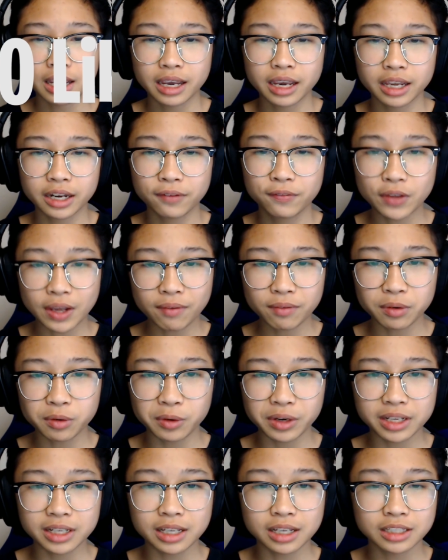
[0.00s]
And if you haven't
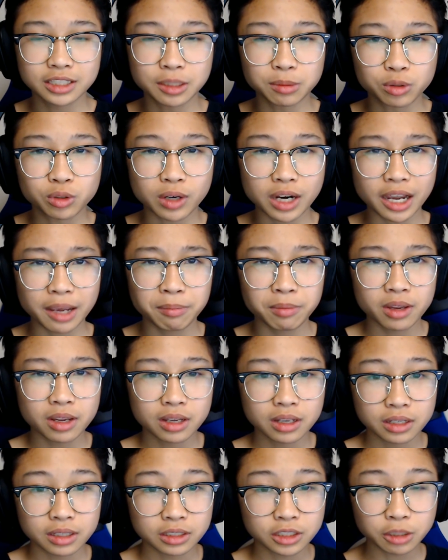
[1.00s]
already subscribed,
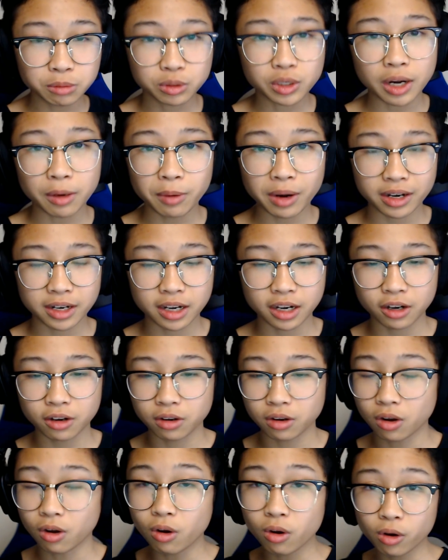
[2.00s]
subscribe right
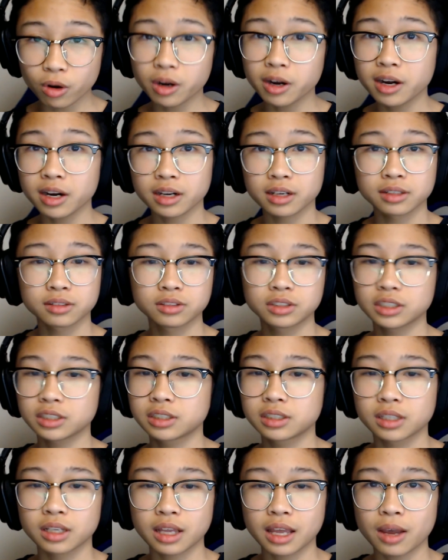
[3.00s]
now. Or
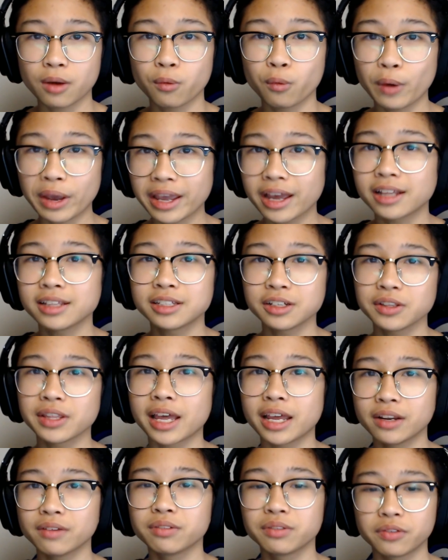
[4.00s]
just wait until
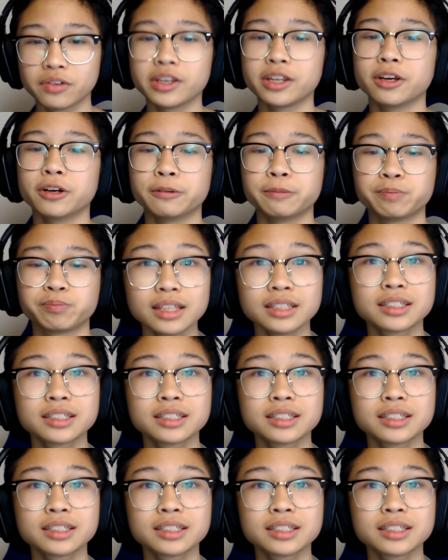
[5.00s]
the end of the video.